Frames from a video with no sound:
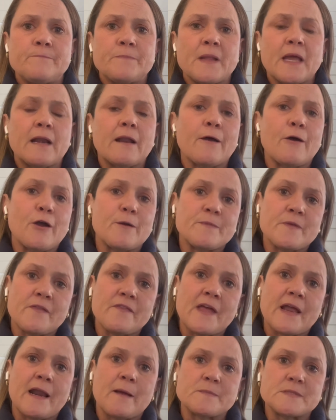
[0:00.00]
And I hope that
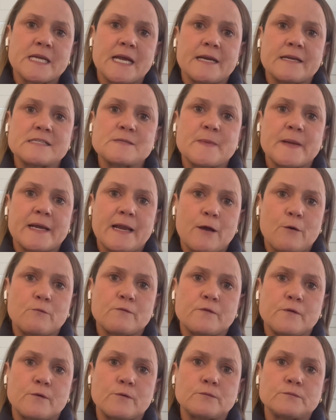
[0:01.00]
update has been
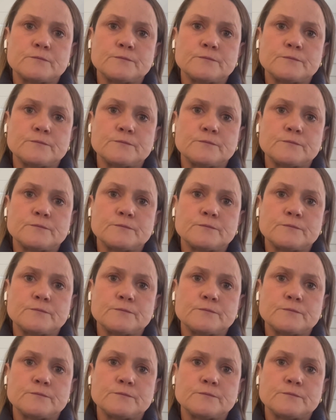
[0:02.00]
helpful.